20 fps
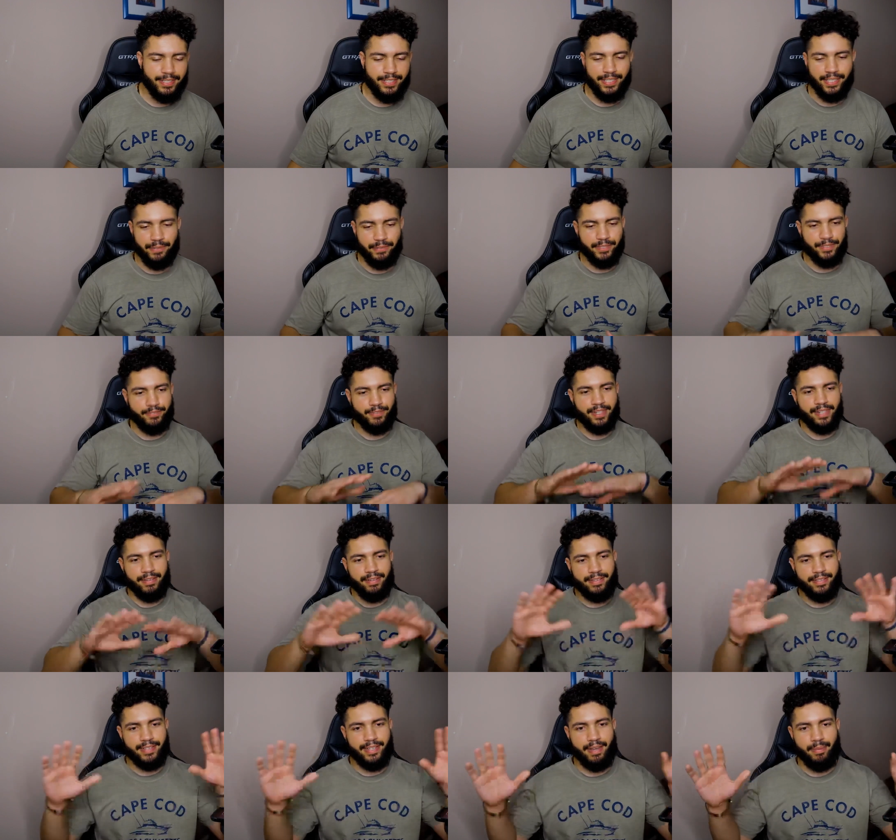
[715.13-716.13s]
and it was right
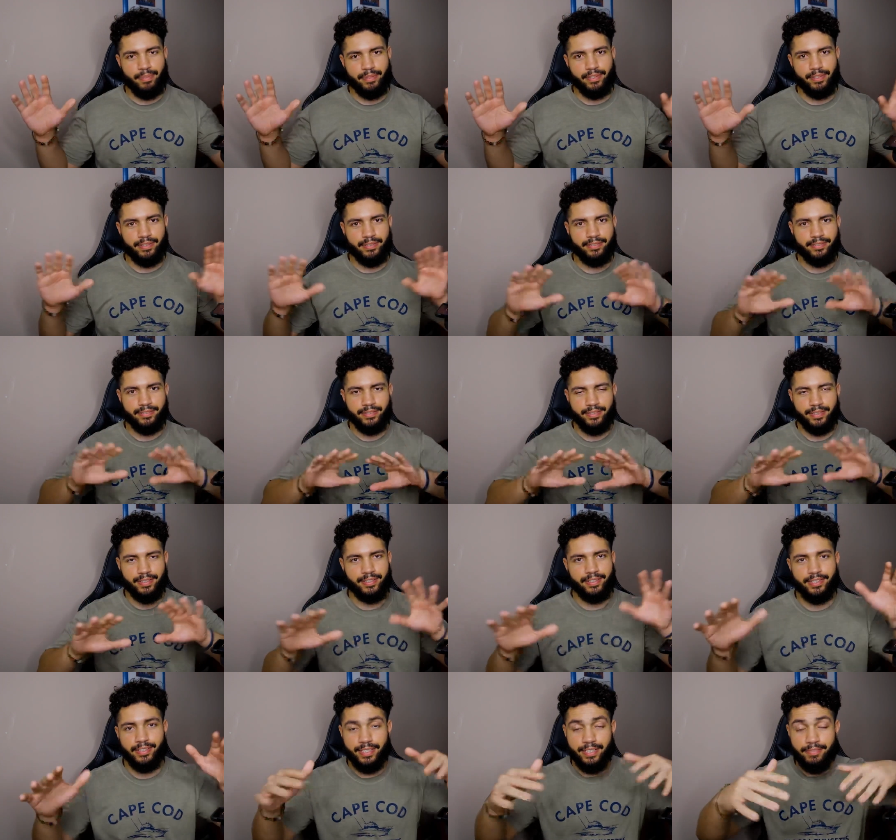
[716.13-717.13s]
on top of the
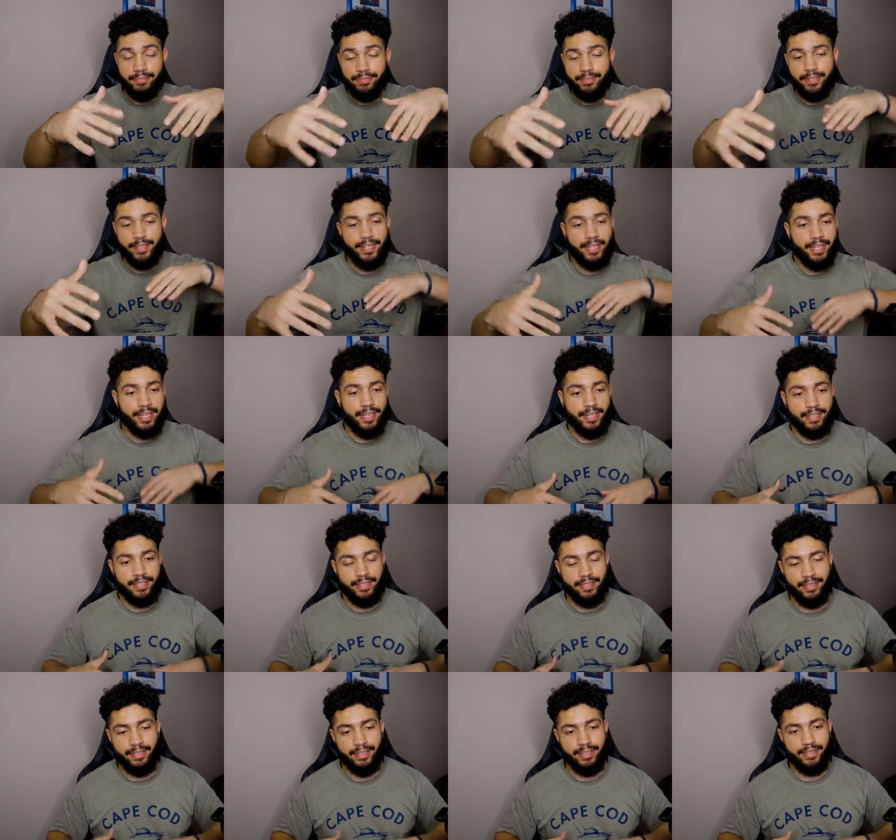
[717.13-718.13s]
cliff
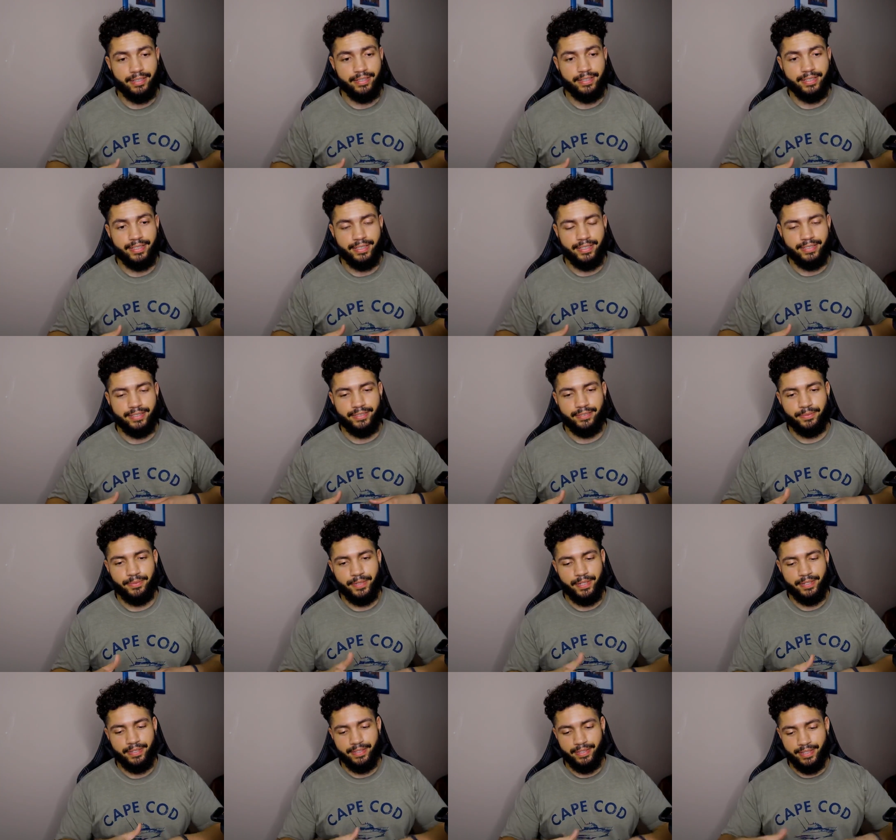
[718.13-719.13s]

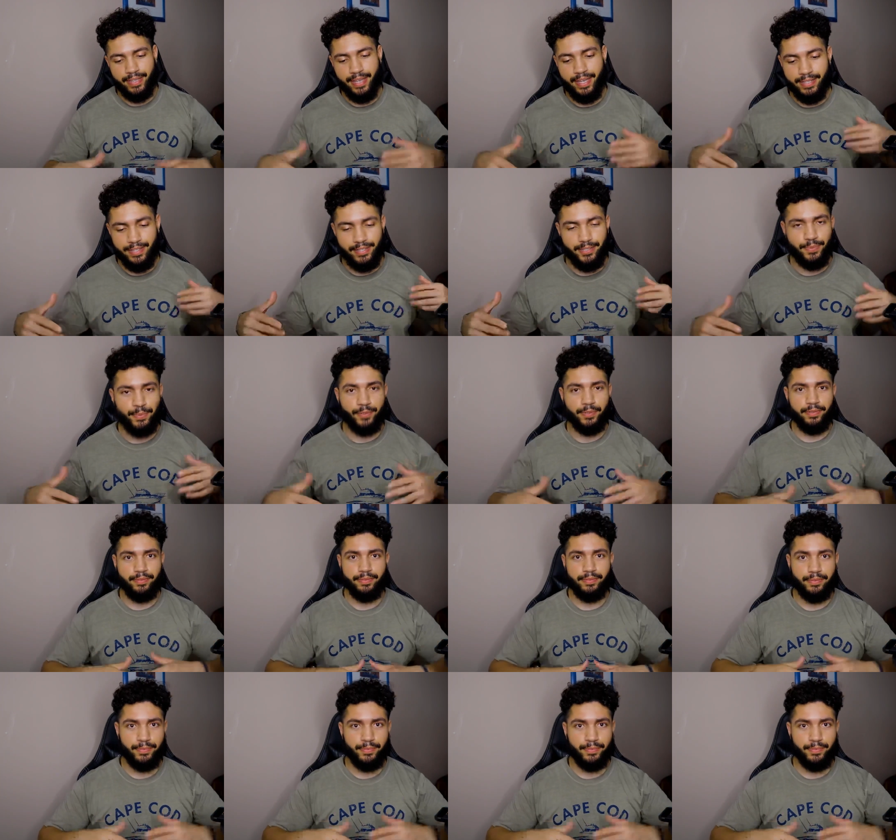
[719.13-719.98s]
where the heads would